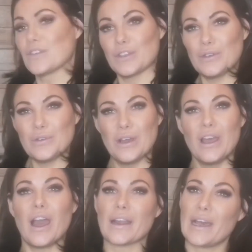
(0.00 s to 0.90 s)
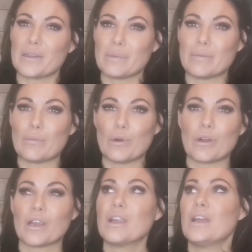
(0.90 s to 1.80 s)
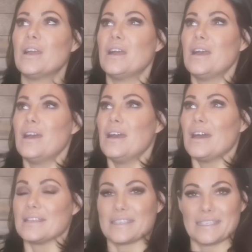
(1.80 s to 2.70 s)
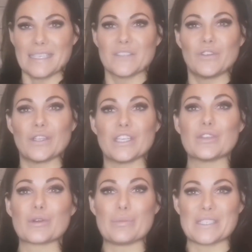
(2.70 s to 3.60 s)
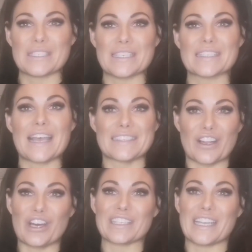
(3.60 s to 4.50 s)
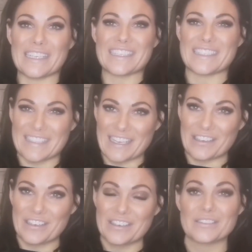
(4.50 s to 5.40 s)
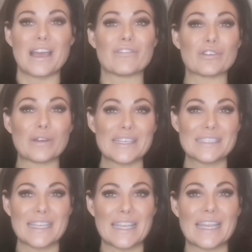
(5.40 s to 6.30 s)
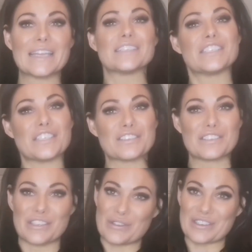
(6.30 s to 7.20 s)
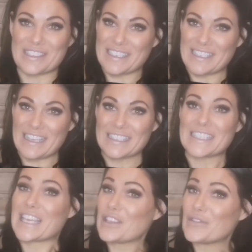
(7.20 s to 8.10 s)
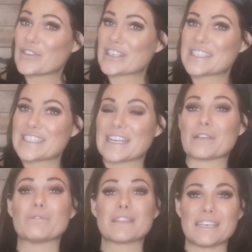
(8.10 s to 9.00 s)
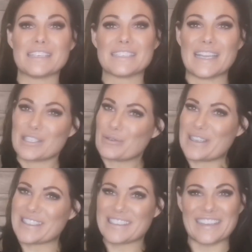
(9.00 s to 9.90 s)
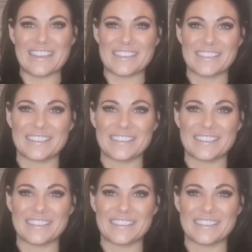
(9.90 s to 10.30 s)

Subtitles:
for you on how to be more successful in your business as an online consigner. So have a great day and cheers to your success. Thank you for consigning with us at Twice as Nice.